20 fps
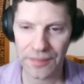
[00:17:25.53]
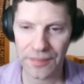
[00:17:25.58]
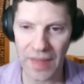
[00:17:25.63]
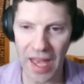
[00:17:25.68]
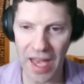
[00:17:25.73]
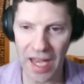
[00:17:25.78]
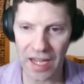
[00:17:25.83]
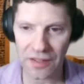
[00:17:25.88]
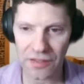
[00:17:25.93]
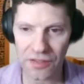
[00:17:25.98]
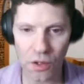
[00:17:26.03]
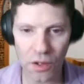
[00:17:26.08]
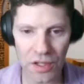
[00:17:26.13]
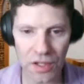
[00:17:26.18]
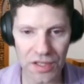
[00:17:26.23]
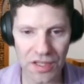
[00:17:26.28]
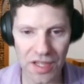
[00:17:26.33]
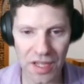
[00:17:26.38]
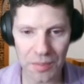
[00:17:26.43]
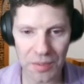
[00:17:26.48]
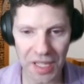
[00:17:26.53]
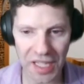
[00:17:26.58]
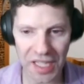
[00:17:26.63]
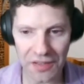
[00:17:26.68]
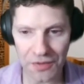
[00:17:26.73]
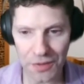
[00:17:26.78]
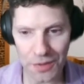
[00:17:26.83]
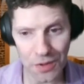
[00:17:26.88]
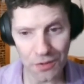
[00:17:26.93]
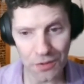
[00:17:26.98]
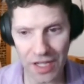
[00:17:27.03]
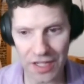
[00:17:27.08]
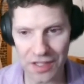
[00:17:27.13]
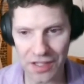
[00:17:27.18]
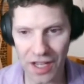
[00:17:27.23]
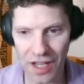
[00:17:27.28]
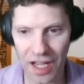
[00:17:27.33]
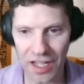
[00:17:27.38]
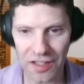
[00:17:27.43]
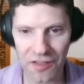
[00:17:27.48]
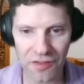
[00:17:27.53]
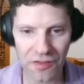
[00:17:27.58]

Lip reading: And of course, they played it from the right side.